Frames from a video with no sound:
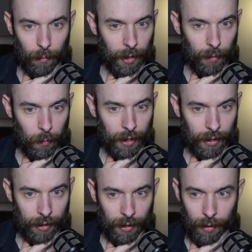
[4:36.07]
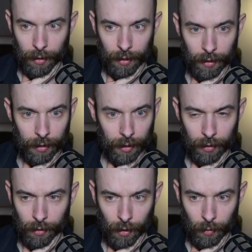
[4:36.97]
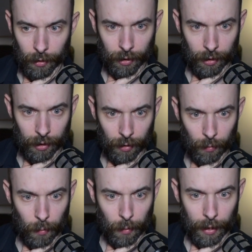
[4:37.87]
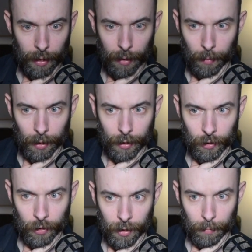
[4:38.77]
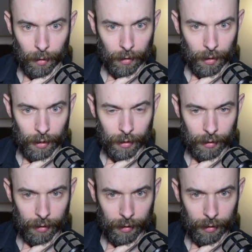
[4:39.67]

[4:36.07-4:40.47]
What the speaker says: We seriously need to go really, really cheap on that.